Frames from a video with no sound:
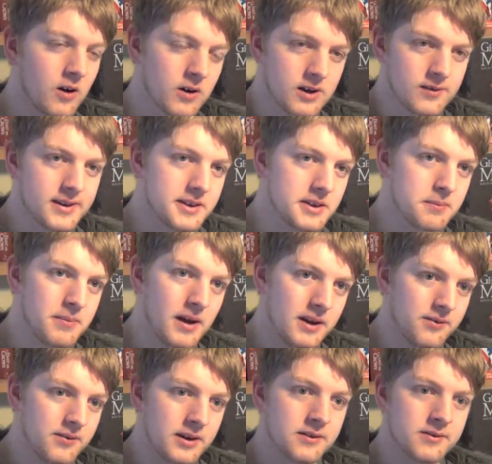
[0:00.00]
I'll give it the
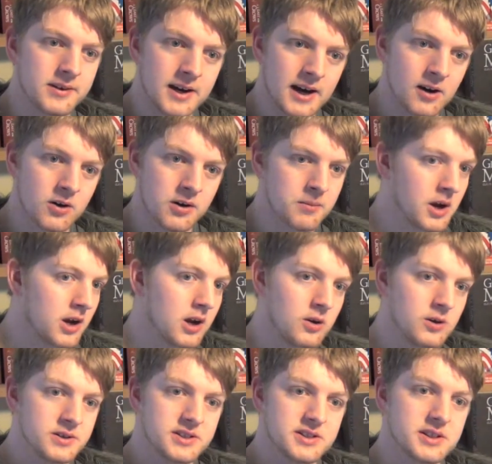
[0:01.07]
benefit of the doubt and I
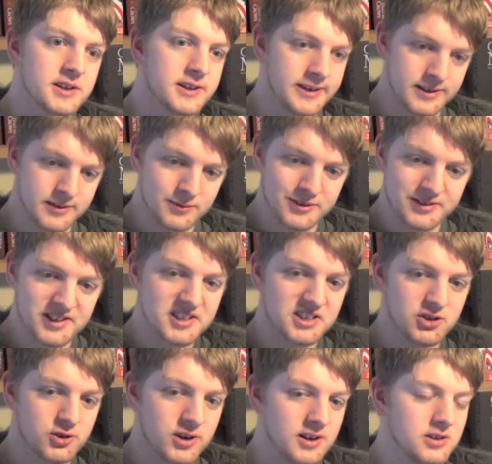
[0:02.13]
go and see it. With
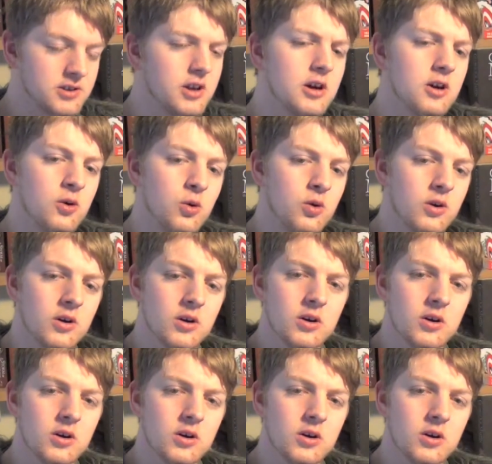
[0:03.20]
this trailer, no.